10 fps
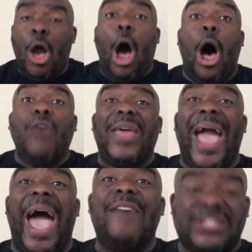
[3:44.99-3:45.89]
All they
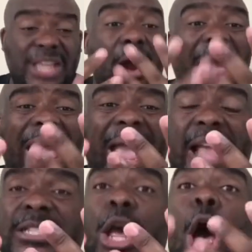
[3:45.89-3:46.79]
have is their
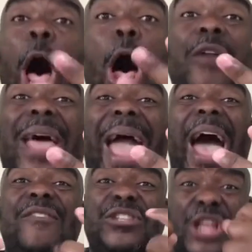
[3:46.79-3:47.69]
hands. All they
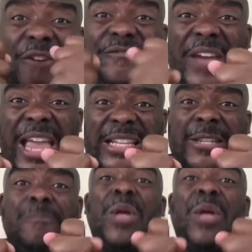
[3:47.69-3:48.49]
have is their feet.